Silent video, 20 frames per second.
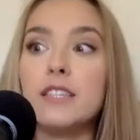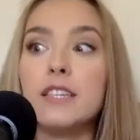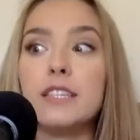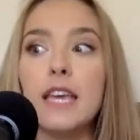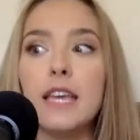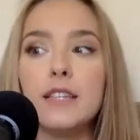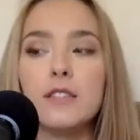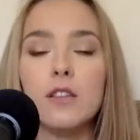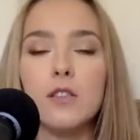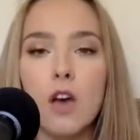it
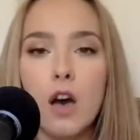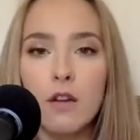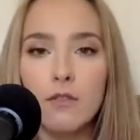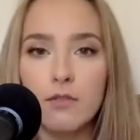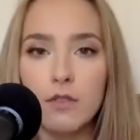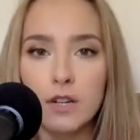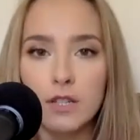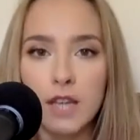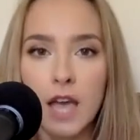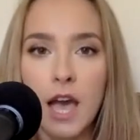takes a lot
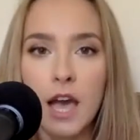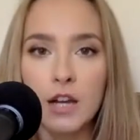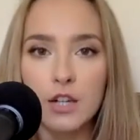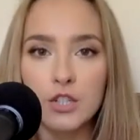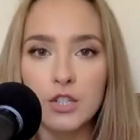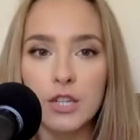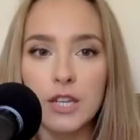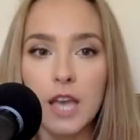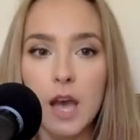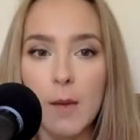for it to
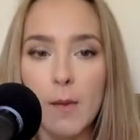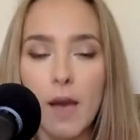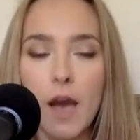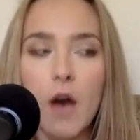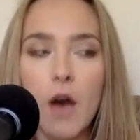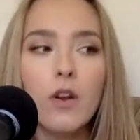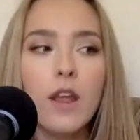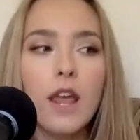actually come out.